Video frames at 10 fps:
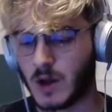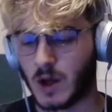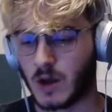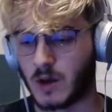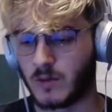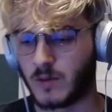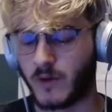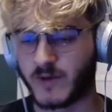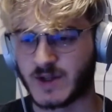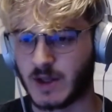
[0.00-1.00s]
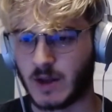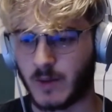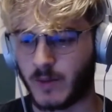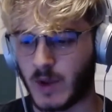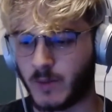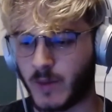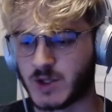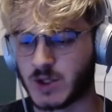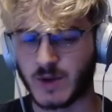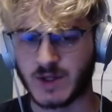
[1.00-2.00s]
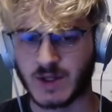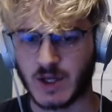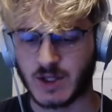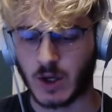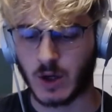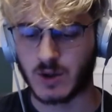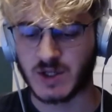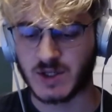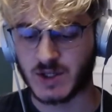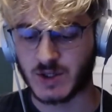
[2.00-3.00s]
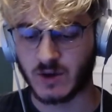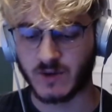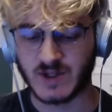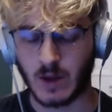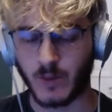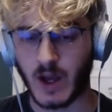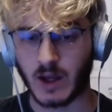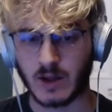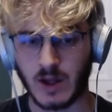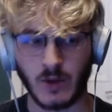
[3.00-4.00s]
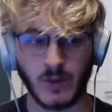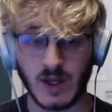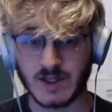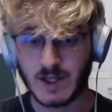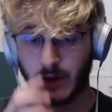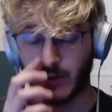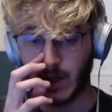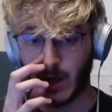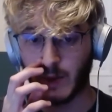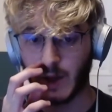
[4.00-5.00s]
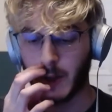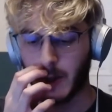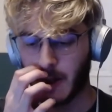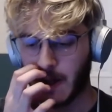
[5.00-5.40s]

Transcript: Obviously, like my job is as a coach is to sort of step back, let the players take the limelight.